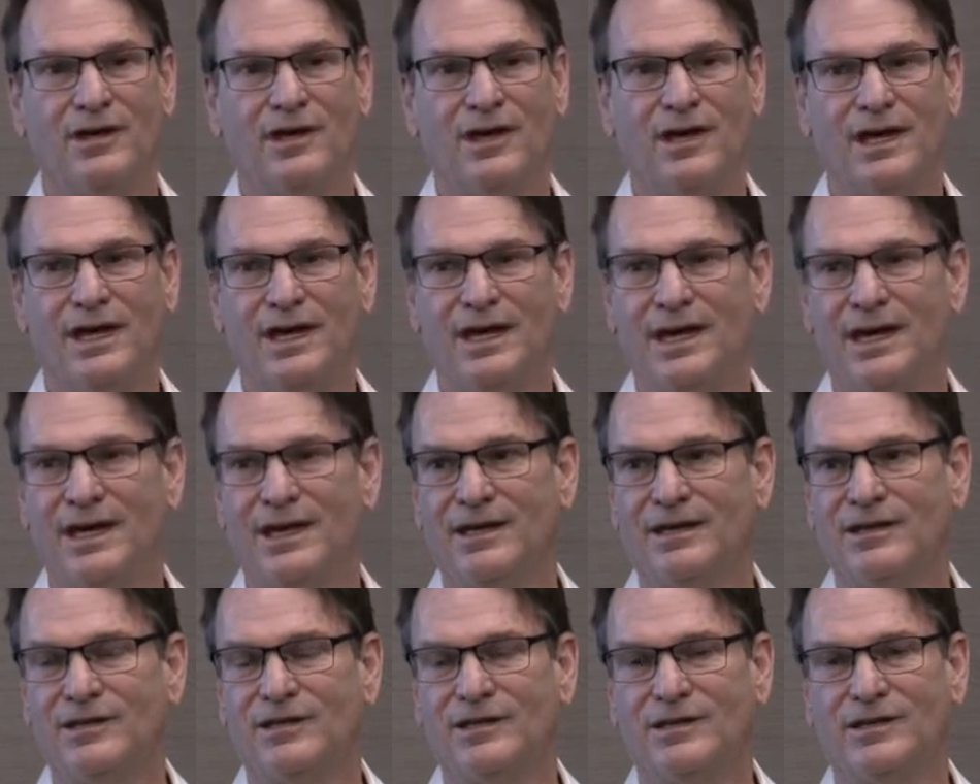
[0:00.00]

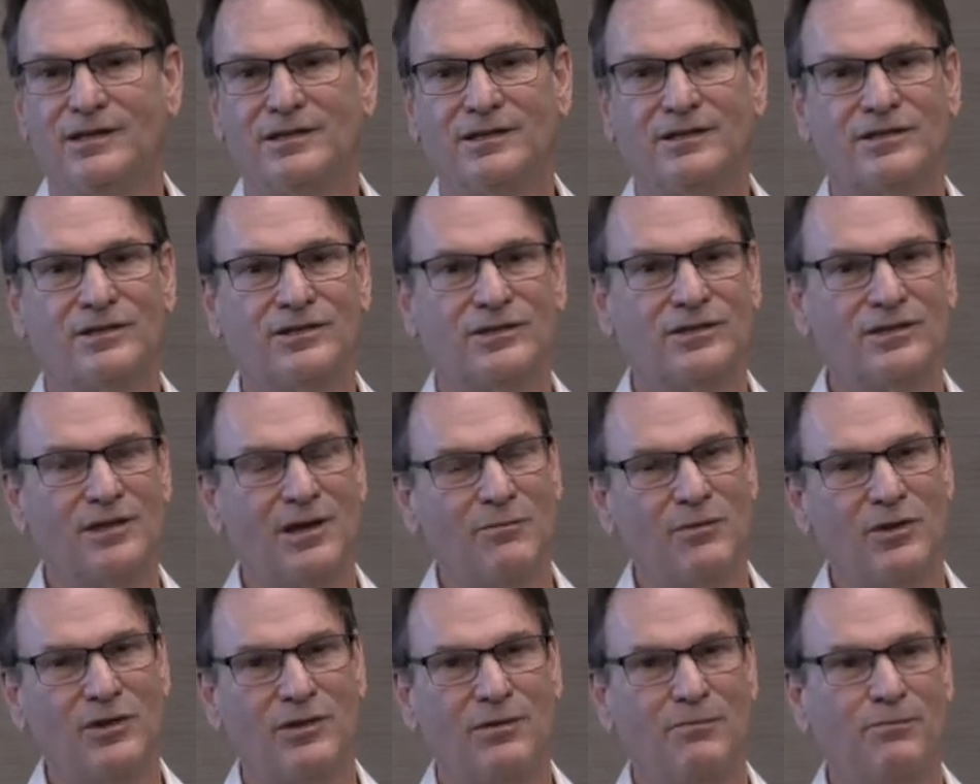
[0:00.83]
And some
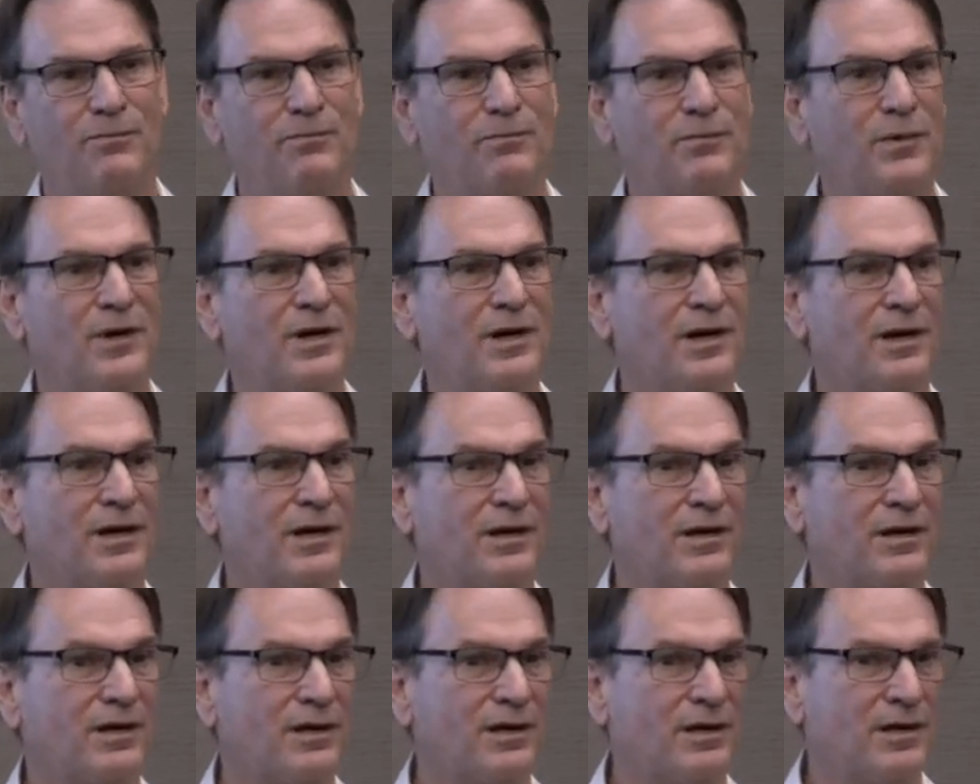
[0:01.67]
of the
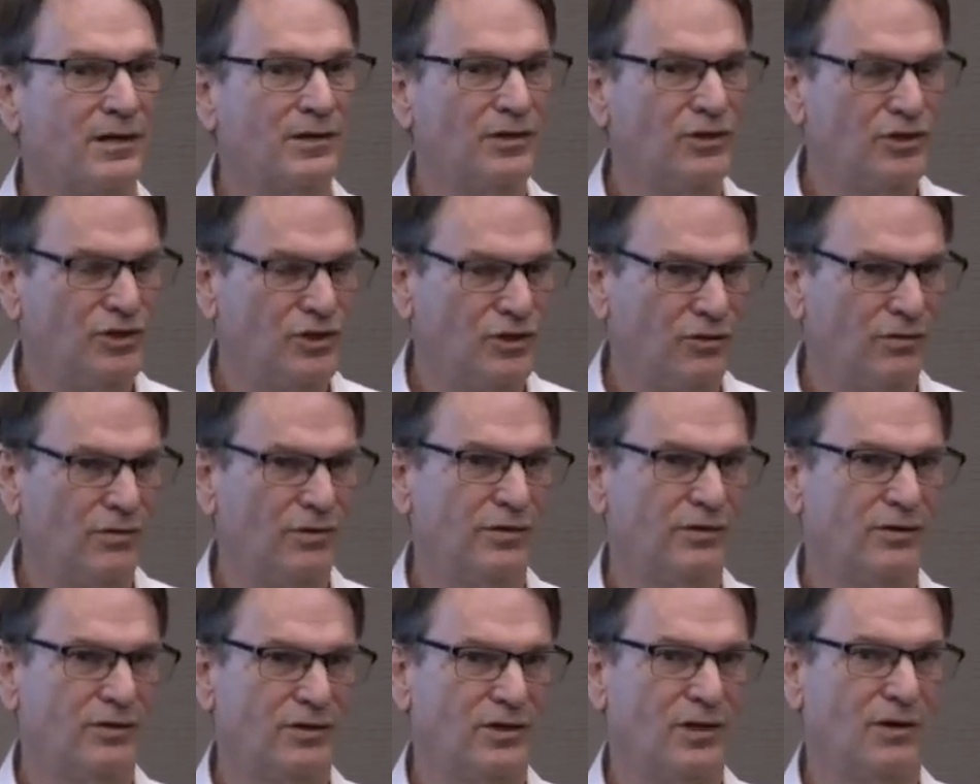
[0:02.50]

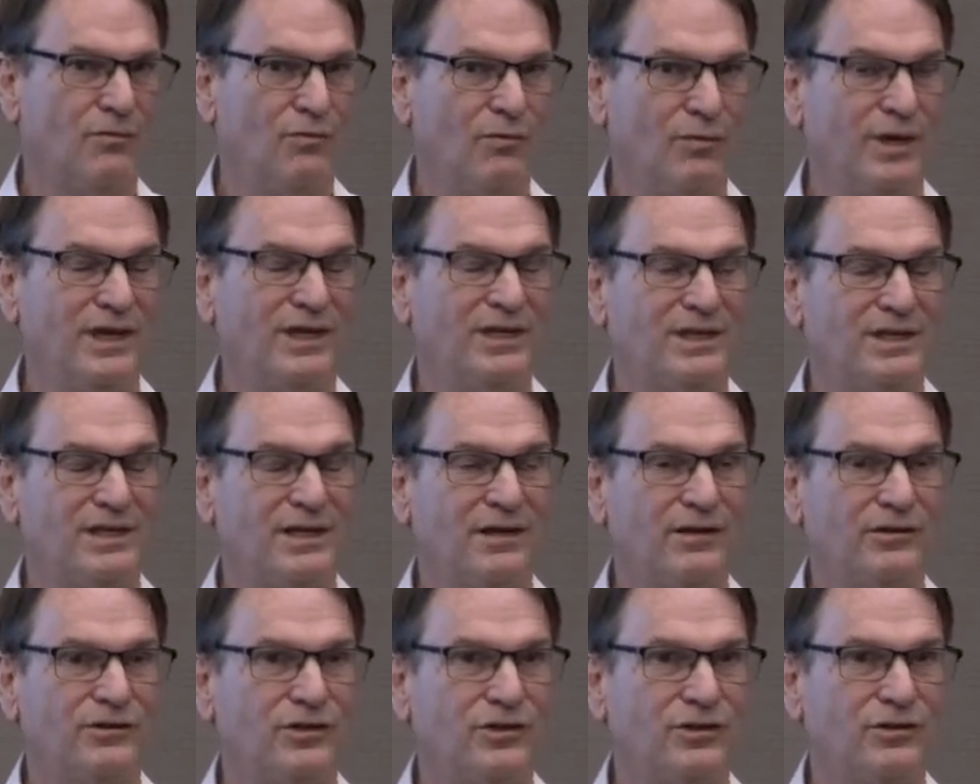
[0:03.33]
jewelers that we
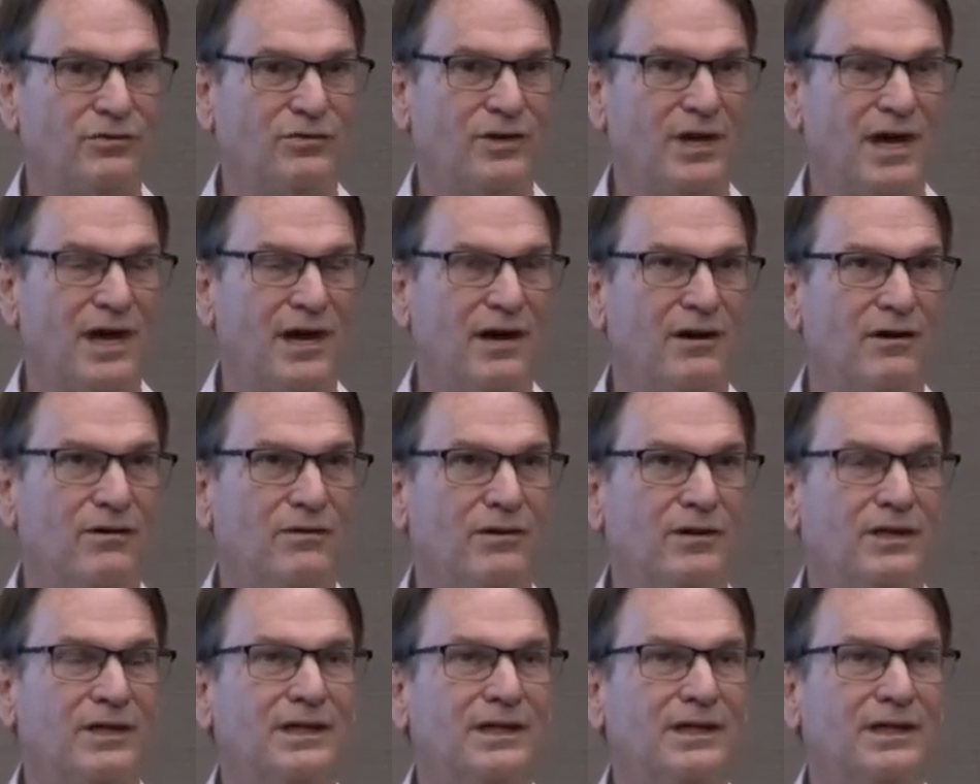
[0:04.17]
sell to now,